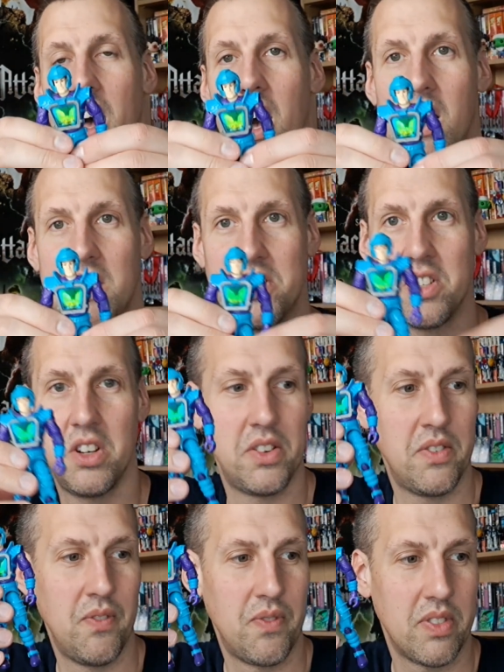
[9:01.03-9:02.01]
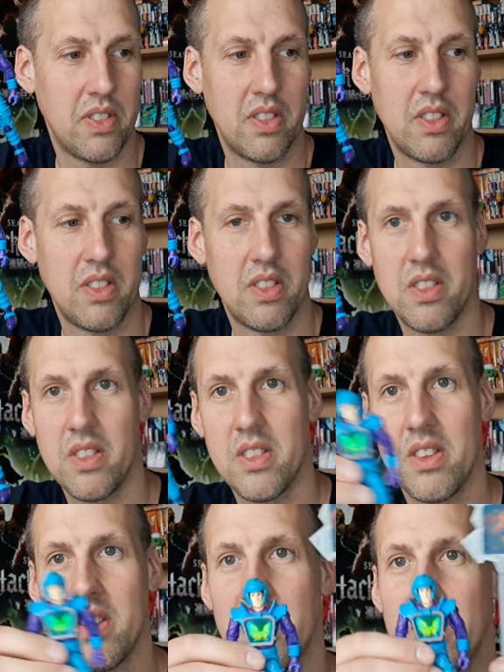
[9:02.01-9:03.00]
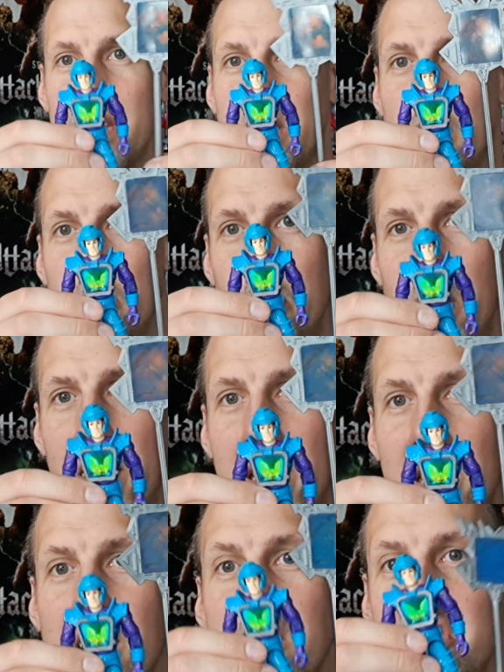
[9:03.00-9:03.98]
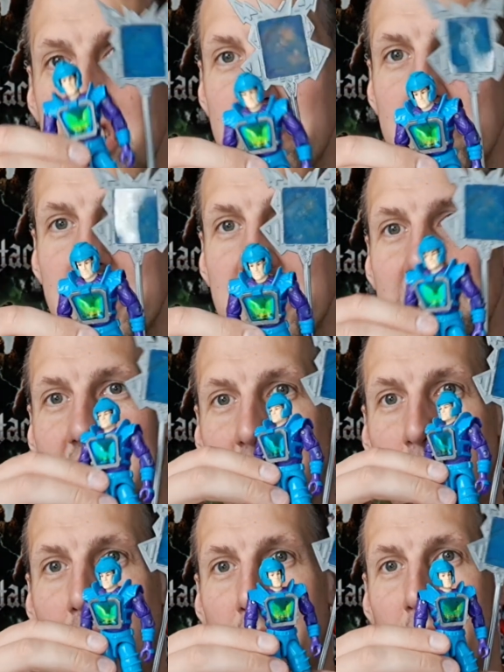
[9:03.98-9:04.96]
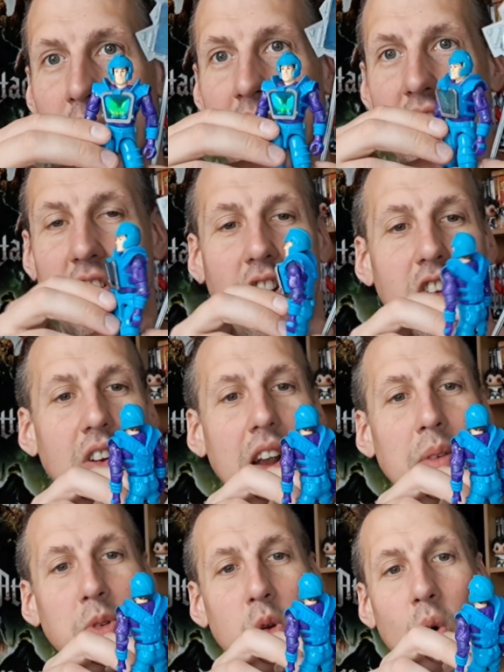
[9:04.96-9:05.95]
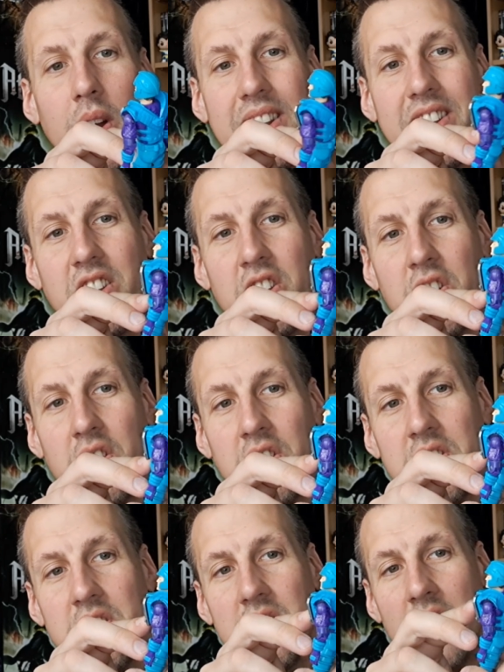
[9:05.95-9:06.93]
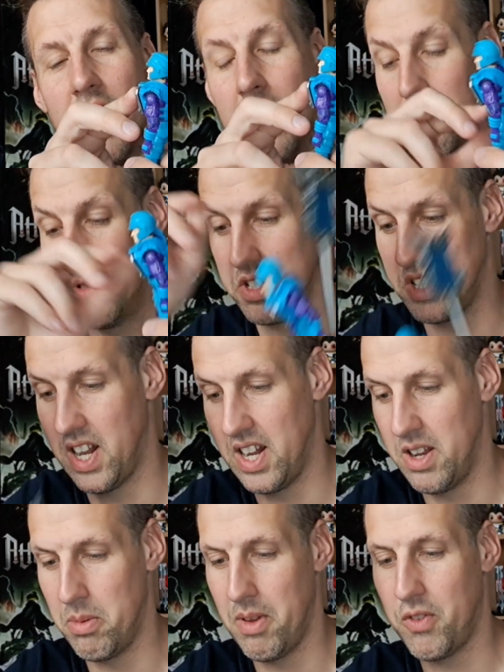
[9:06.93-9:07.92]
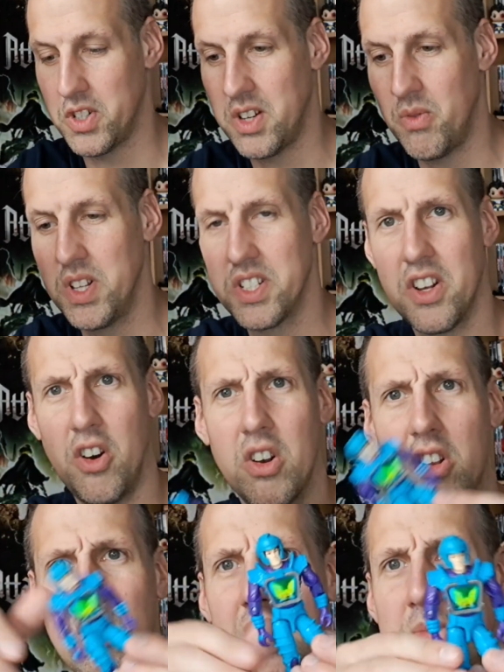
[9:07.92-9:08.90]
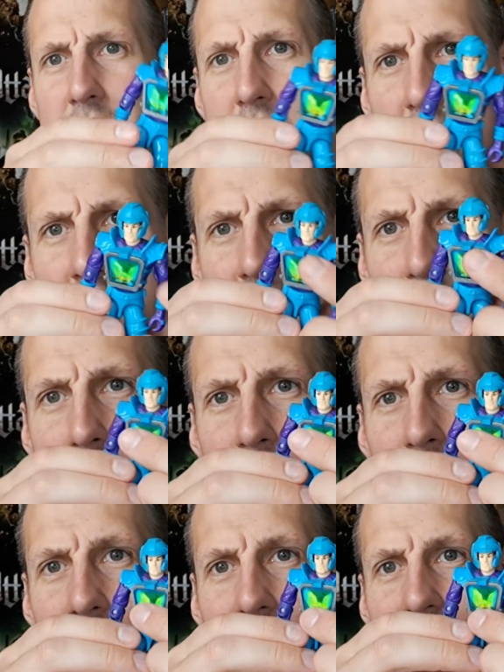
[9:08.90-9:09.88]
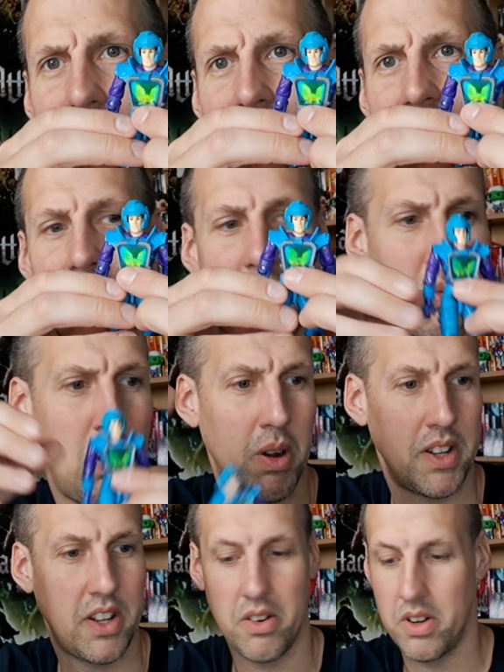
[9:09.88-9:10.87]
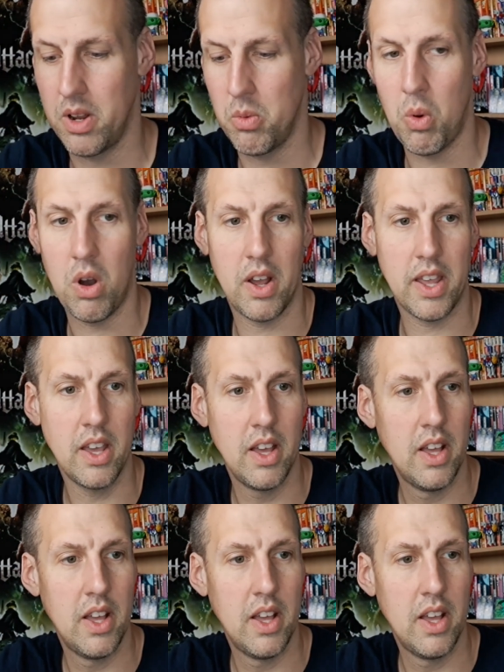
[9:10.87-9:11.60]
Arzon, complete, just missing his weapon. His hologram's quite good. Just a little bit. For some reason, the holograms do seem to fade there as well. I don't know why.